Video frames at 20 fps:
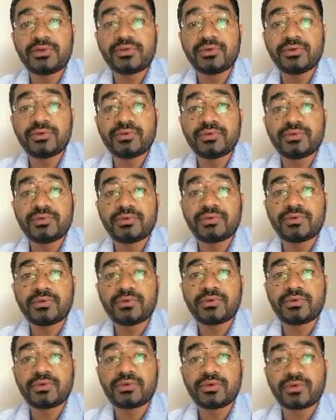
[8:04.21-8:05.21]
to
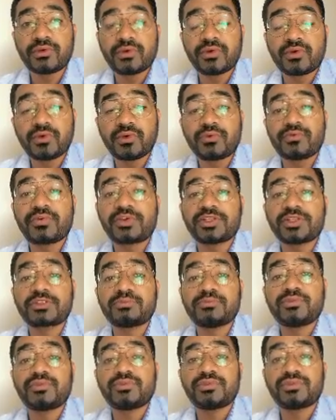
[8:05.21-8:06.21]
go for a
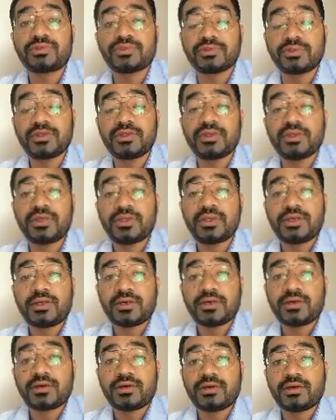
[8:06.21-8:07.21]
smooth
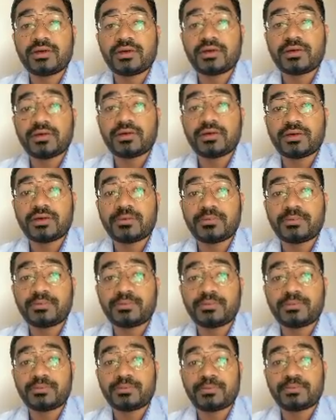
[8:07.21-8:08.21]
uh,
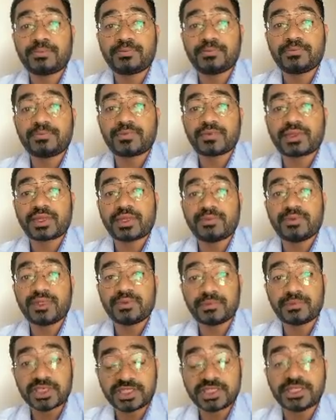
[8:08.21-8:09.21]
I mean,
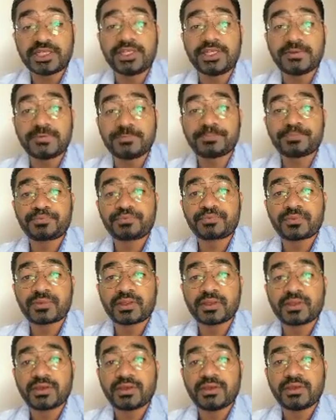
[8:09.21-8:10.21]
machining,
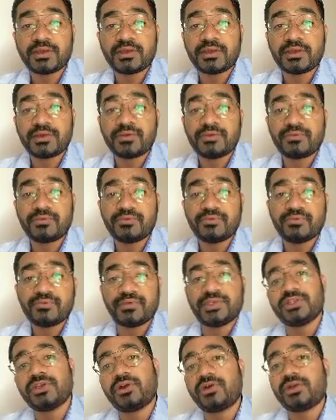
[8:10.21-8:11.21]

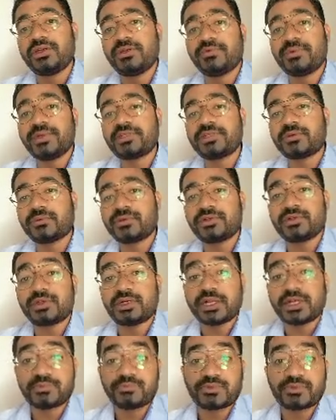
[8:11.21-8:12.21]
which all depends on the
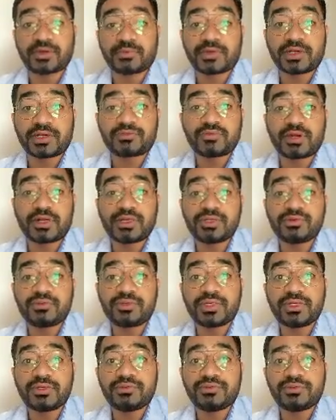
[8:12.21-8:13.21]
depth of cut what you
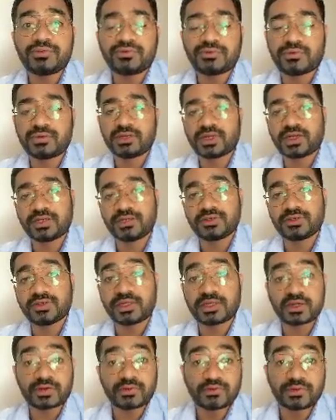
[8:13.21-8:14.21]
give and the
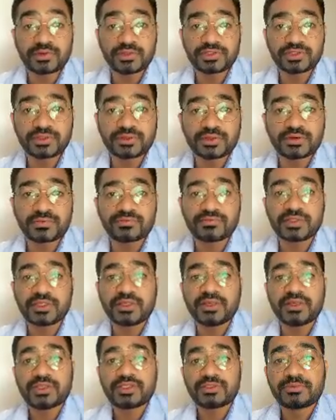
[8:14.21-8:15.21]
revolution of
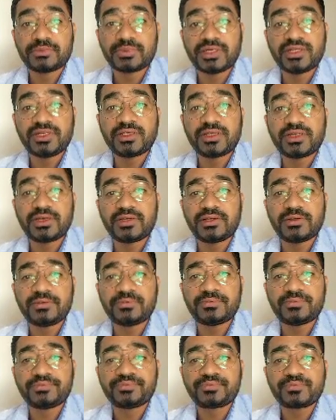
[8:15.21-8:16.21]
spindle.
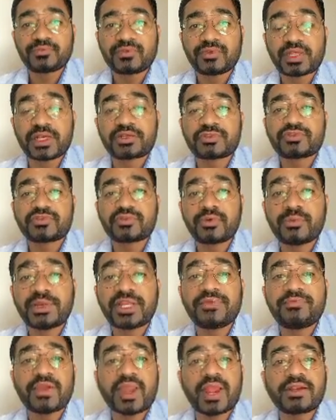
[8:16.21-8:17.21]
There are so many
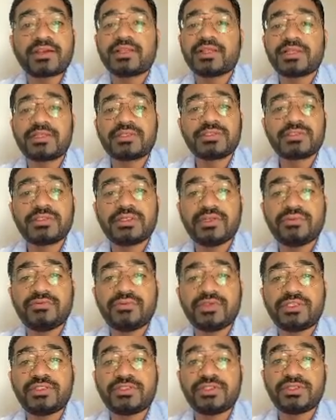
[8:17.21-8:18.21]
factors in
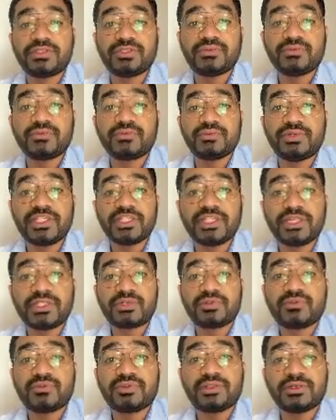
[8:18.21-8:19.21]
which we need to
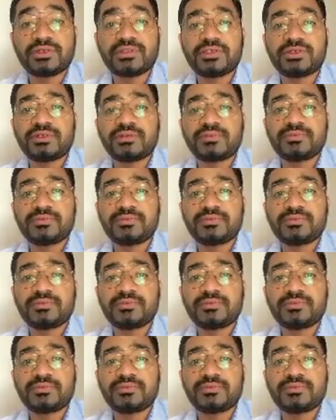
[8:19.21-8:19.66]
learn